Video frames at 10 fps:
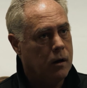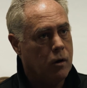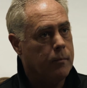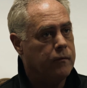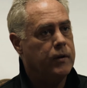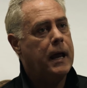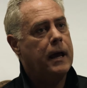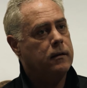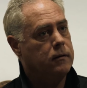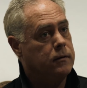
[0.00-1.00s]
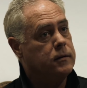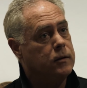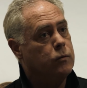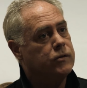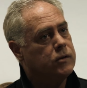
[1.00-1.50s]
common vernacular to
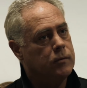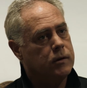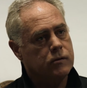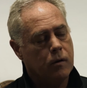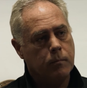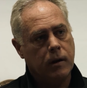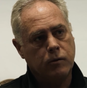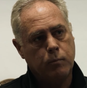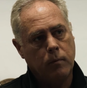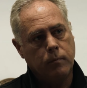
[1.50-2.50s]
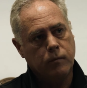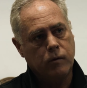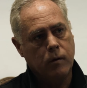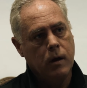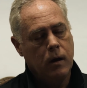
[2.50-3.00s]
deal with some of these complex problems. So,